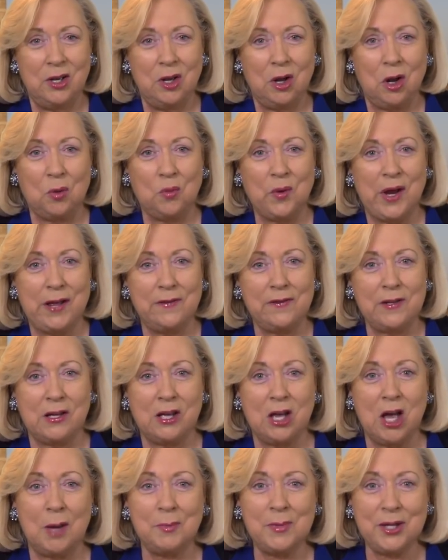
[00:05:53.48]
around the
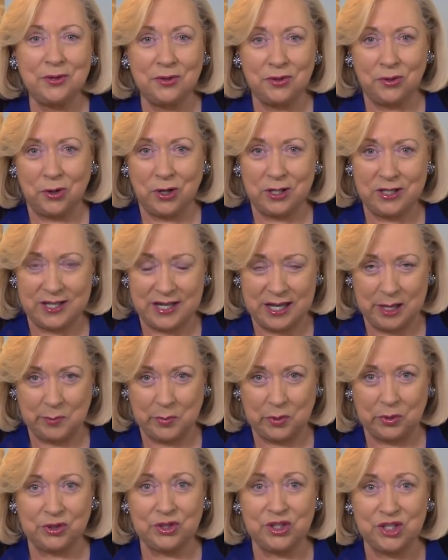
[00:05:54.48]
coming third
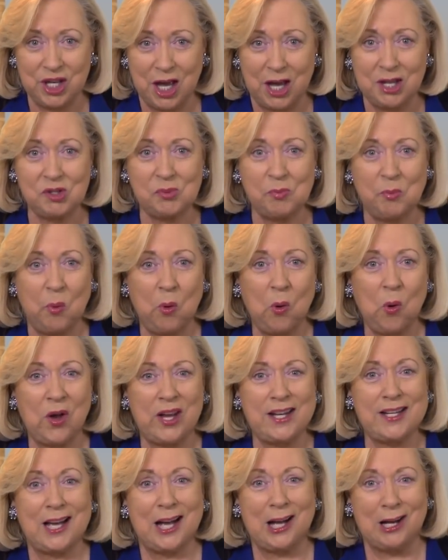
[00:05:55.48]
temple does
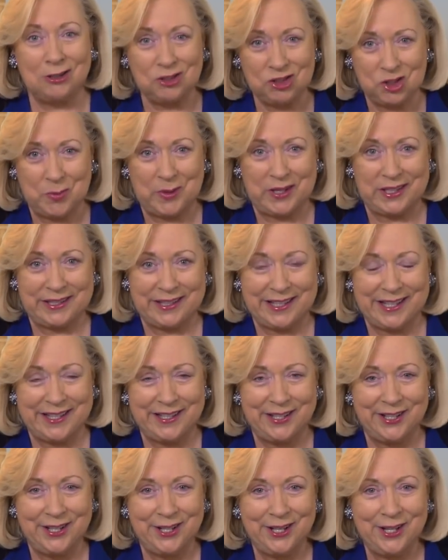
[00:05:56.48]
point ultimately
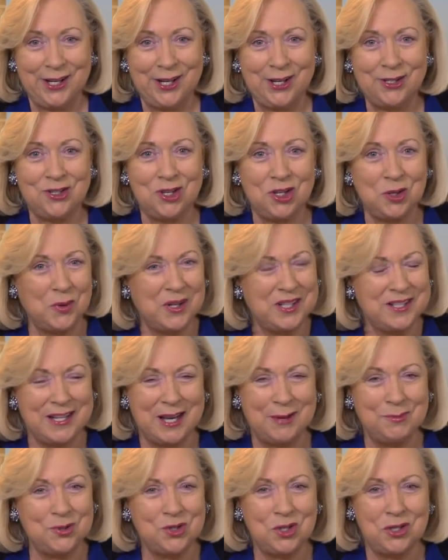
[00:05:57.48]
to the
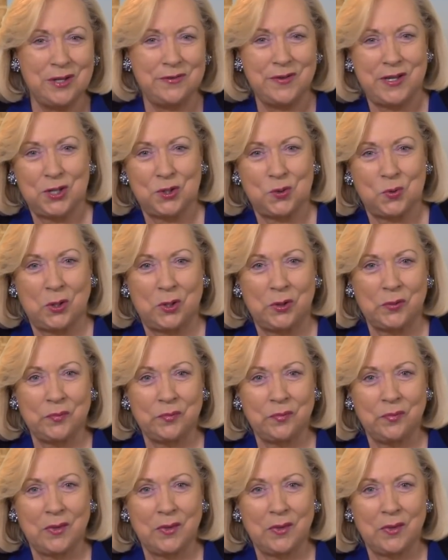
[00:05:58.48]
redemption of Israel